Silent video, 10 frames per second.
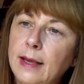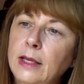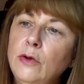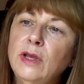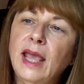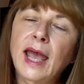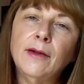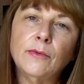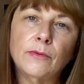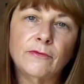You
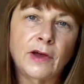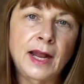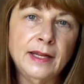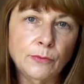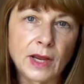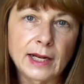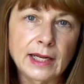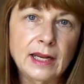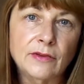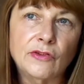can't find it
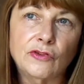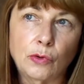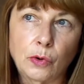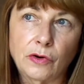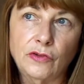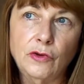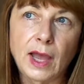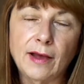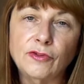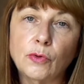readily in stores. You
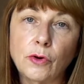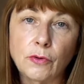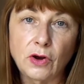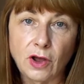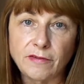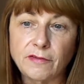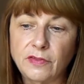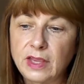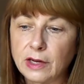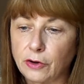have to order it off
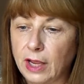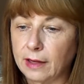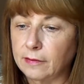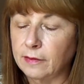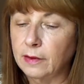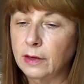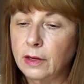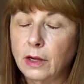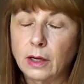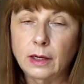of the internet.
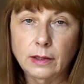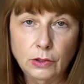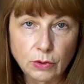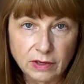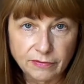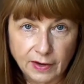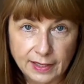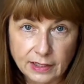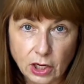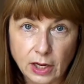You can
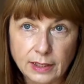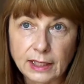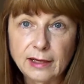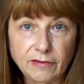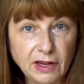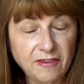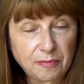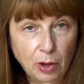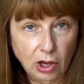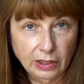find it on
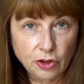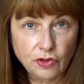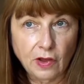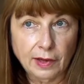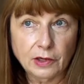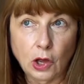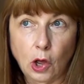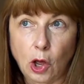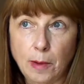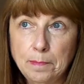
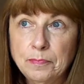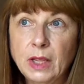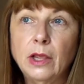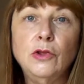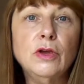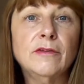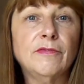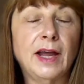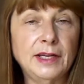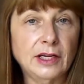livelovepolish.com. You can
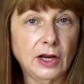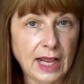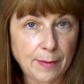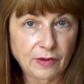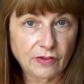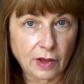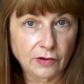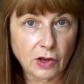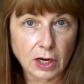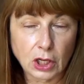find it on
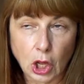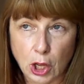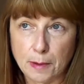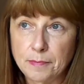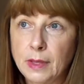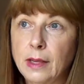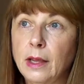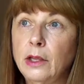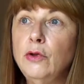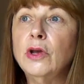amazon.com.
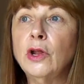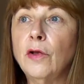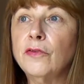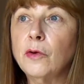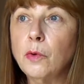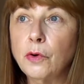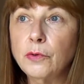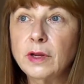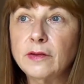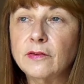You can also
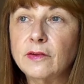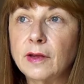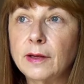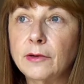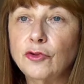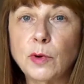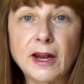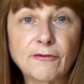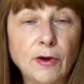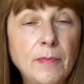order it
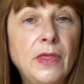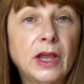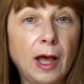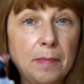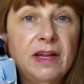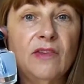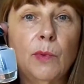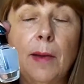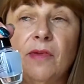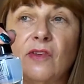direct from the company's
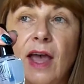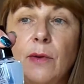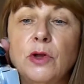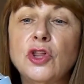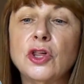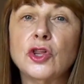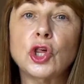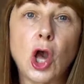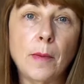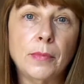website, which is
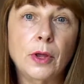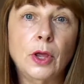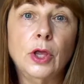shopunt.com.